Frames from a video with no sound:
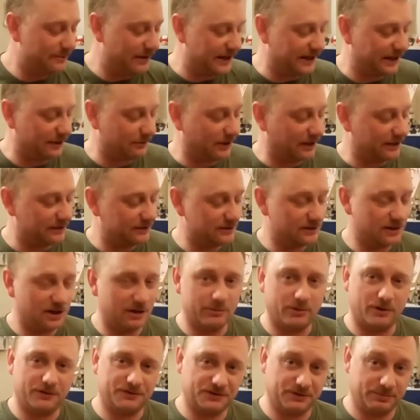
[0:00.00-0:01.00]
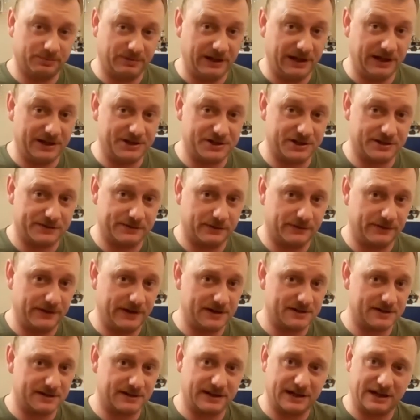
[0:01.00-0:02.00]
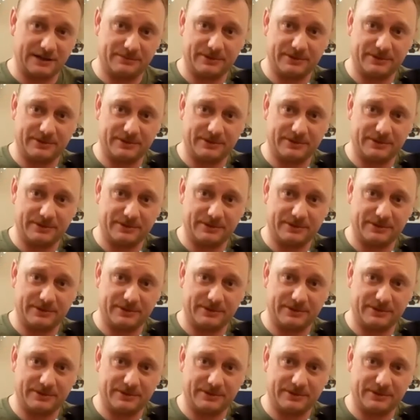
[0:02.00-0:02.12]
But anyway, I'm off to play a GX4000